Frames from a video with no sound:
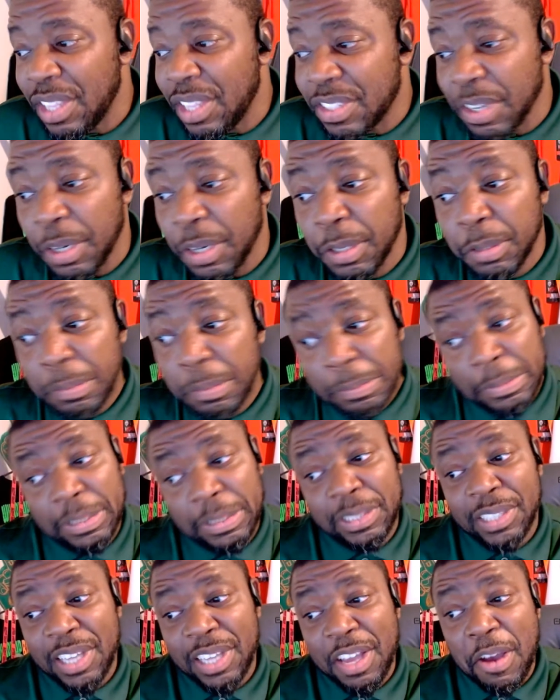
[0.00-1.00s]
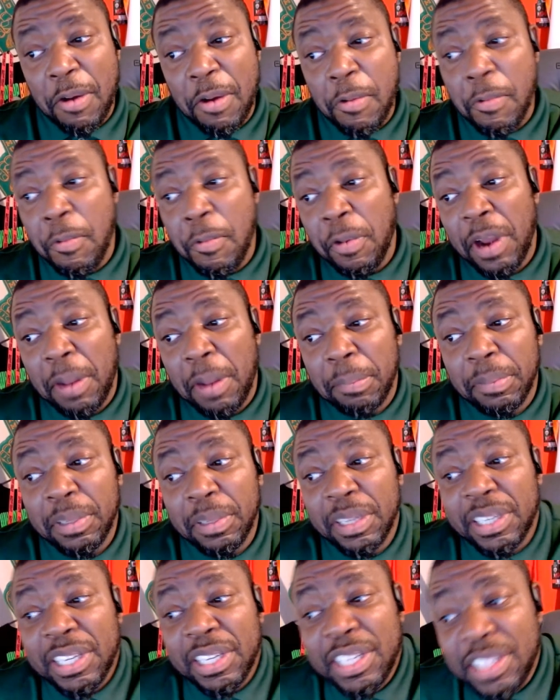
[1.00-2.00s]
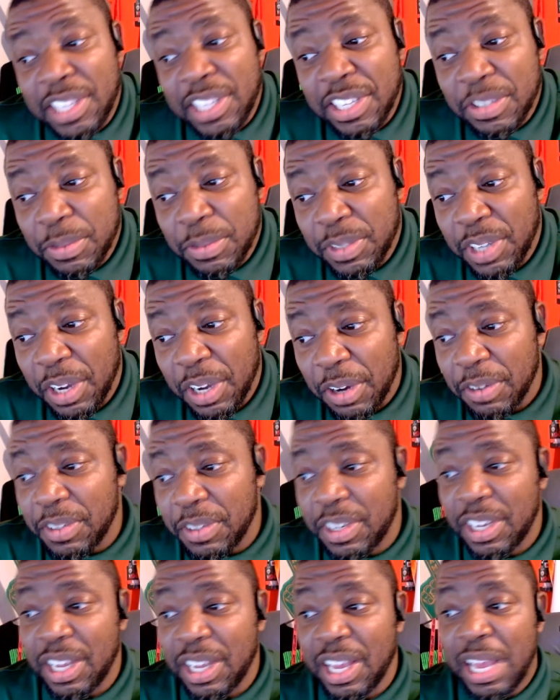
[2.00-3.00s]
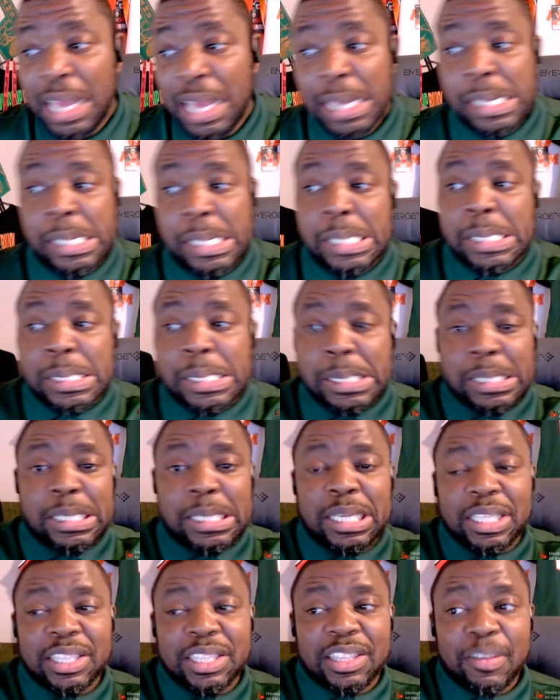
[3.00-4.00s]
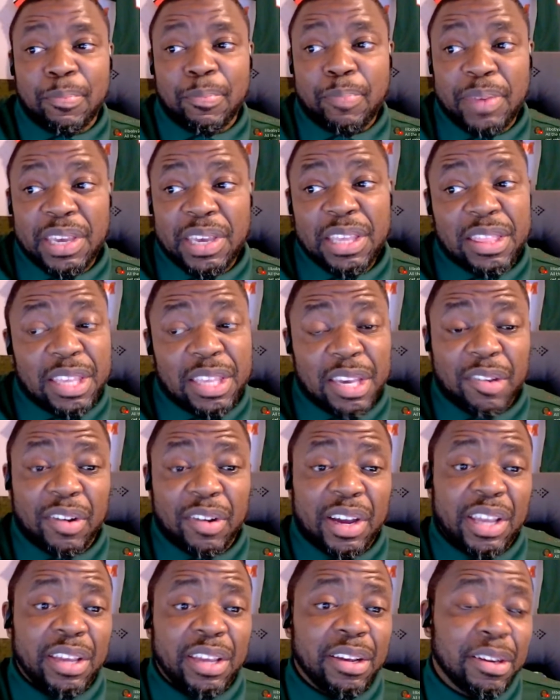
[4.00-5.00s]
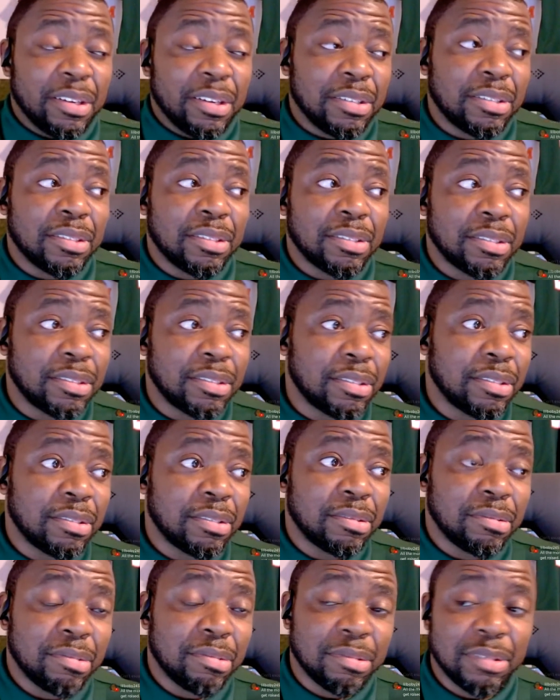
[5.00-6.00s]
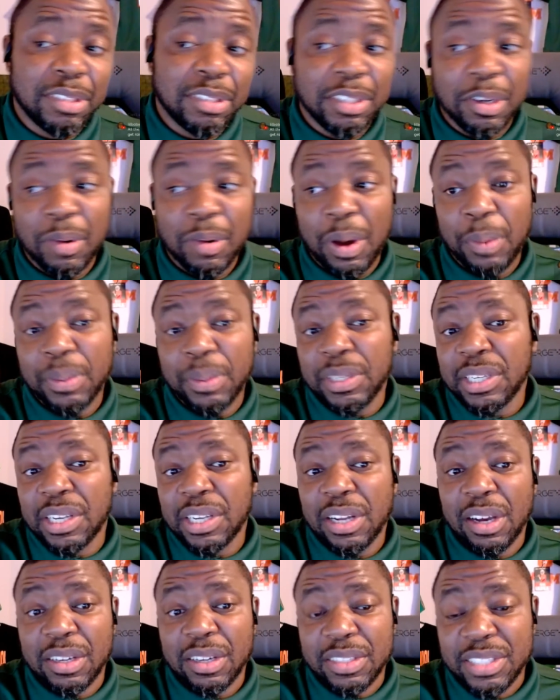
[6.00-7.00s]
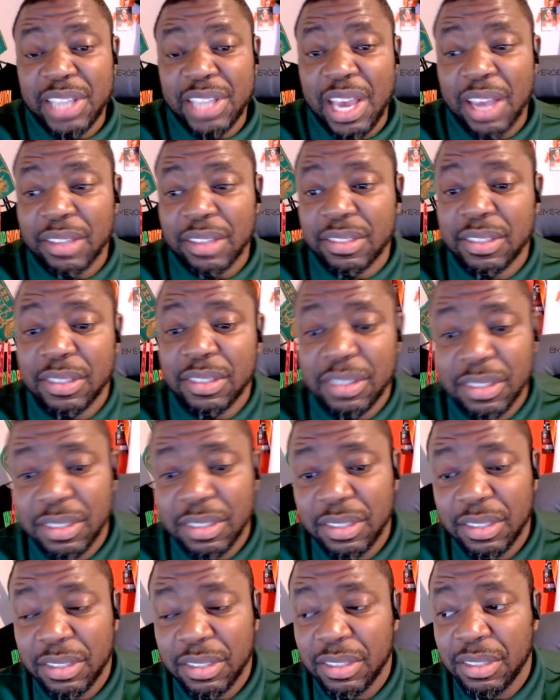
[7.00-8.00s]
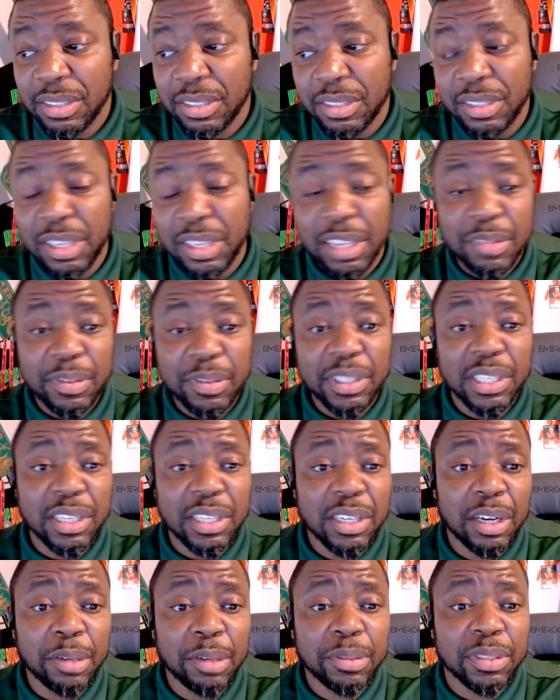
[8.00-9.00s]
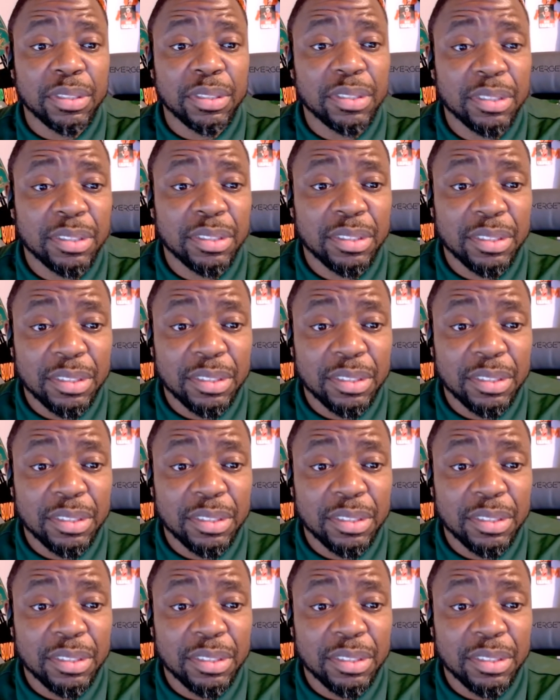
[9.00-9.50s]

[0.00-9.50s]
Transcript: So when I'm looking at this one, though, the big thing right here, while we look at all the stats, is really the coaches.